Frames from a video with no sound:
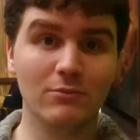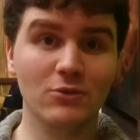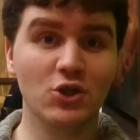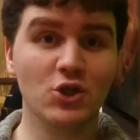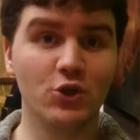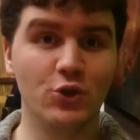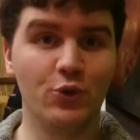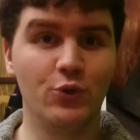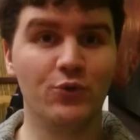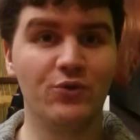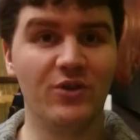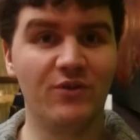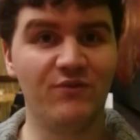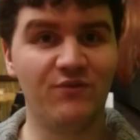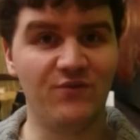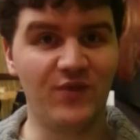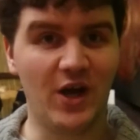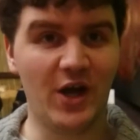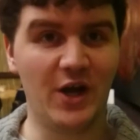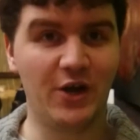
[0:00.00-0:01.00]
welcome to
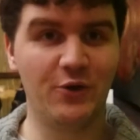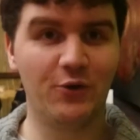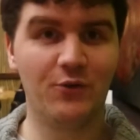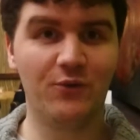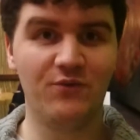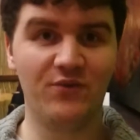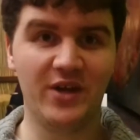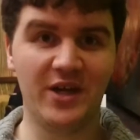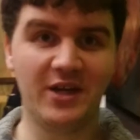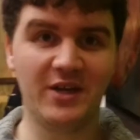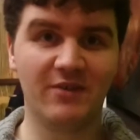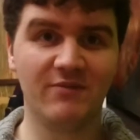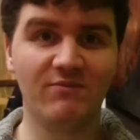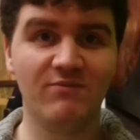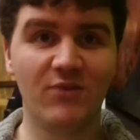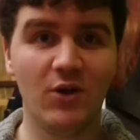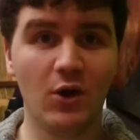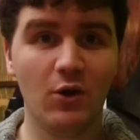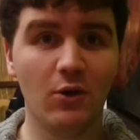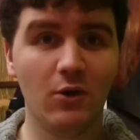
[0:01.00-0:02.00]
the final vegan
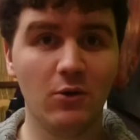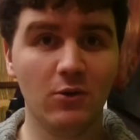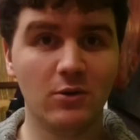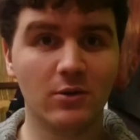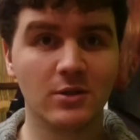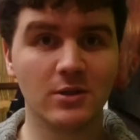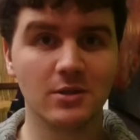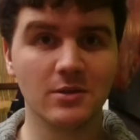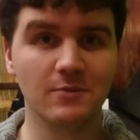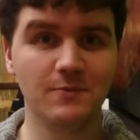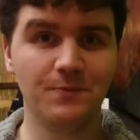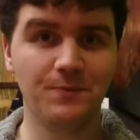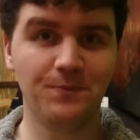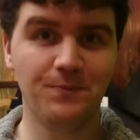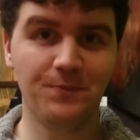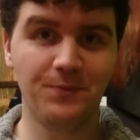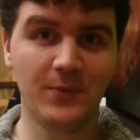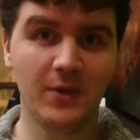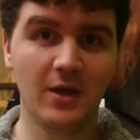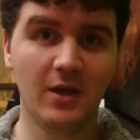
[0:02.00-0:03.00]
vlogs.
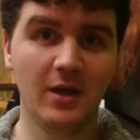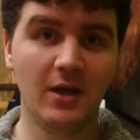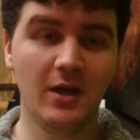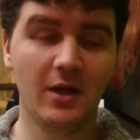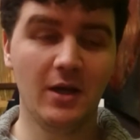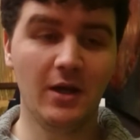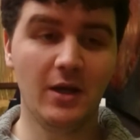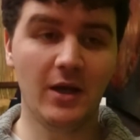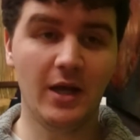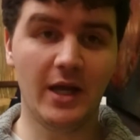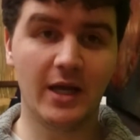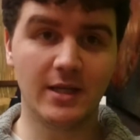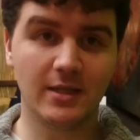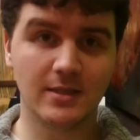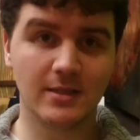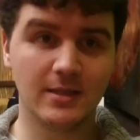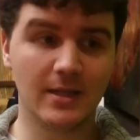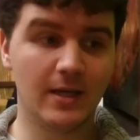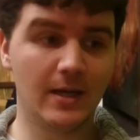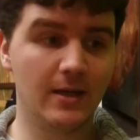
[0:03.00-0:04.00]

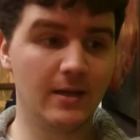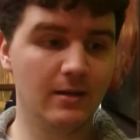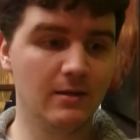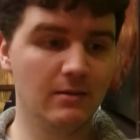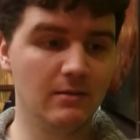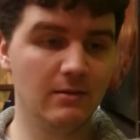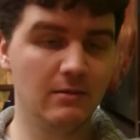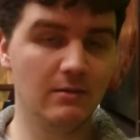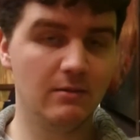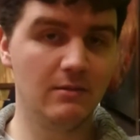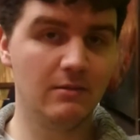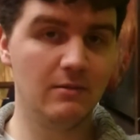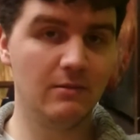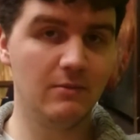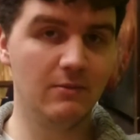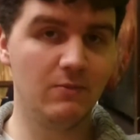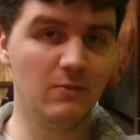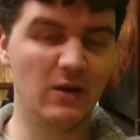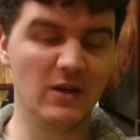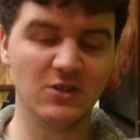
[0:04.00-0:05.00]
It's
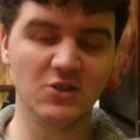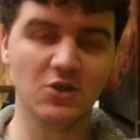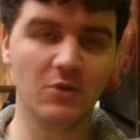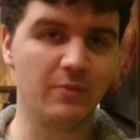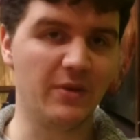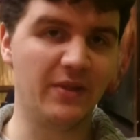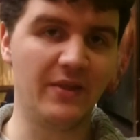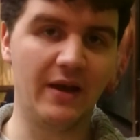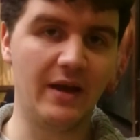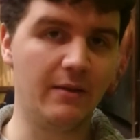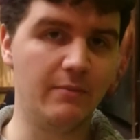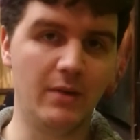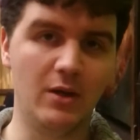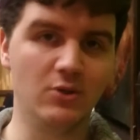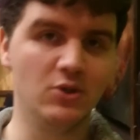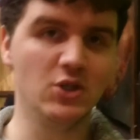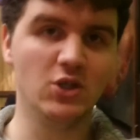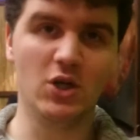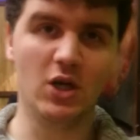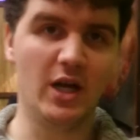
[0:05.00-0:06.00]
well, it's not been that
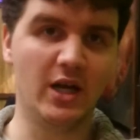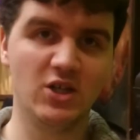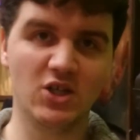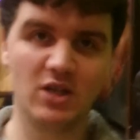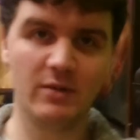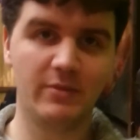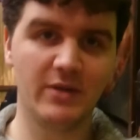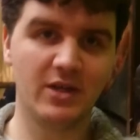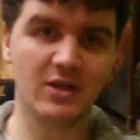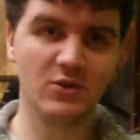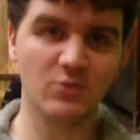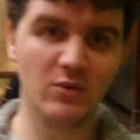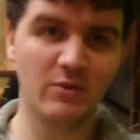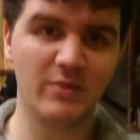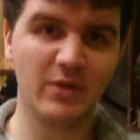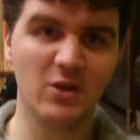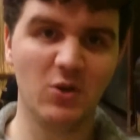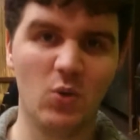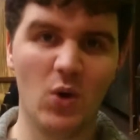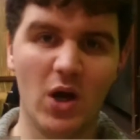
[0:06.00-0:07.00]
emotional actually, because we've
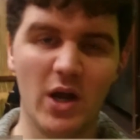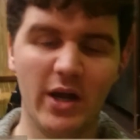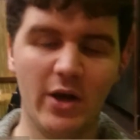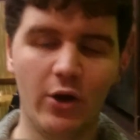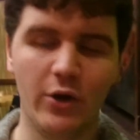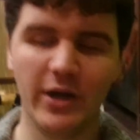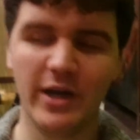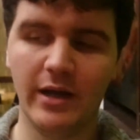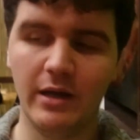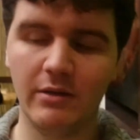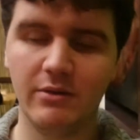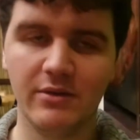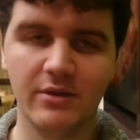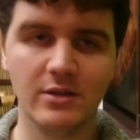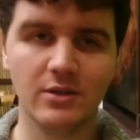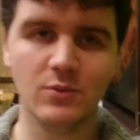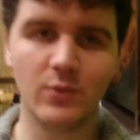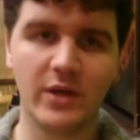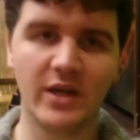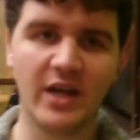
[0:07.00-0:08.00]
been quite on it
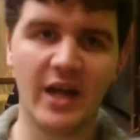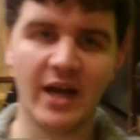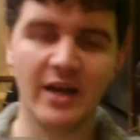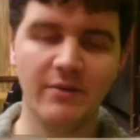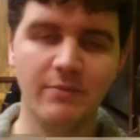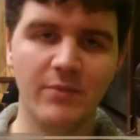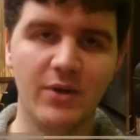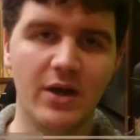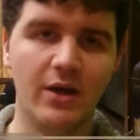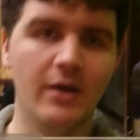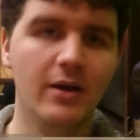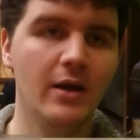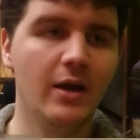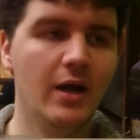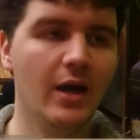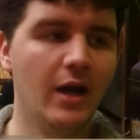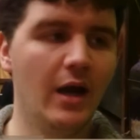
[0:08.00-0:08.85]
this weekend, but